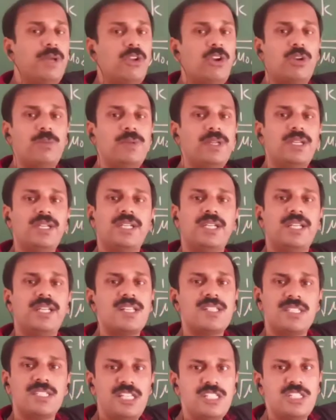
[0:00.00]
not be written
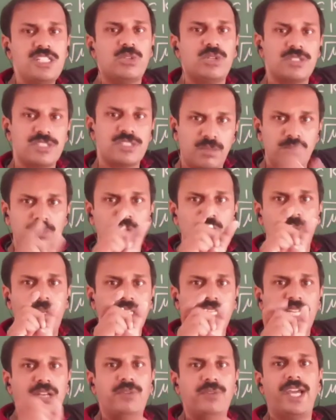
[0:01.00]
as E0, some
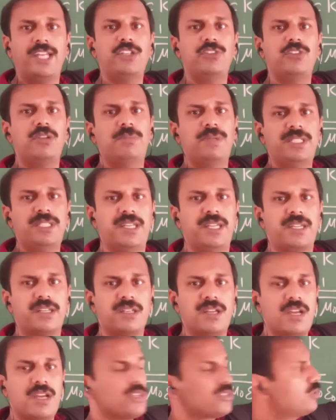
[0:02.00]
numerical value will be
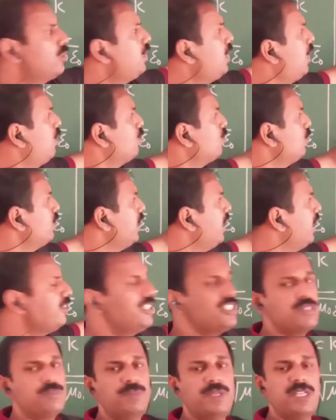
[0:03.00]
there. So how to
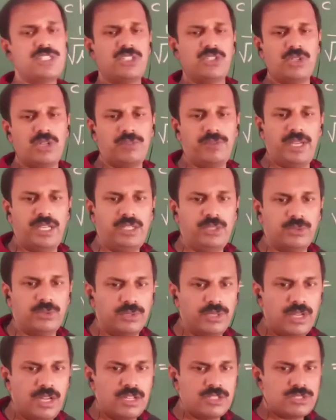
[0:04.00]
get this B0
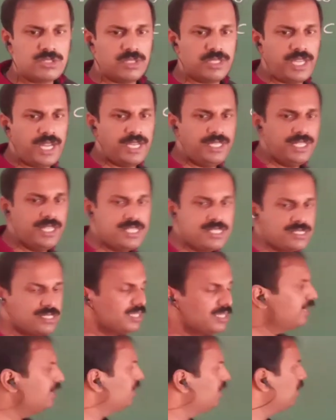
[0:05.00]
value? So that
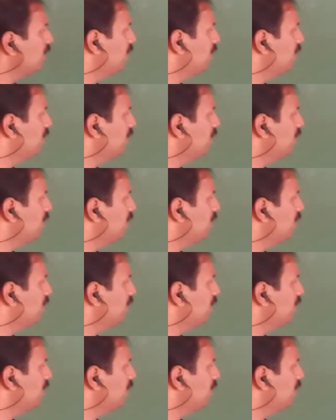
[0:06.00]
is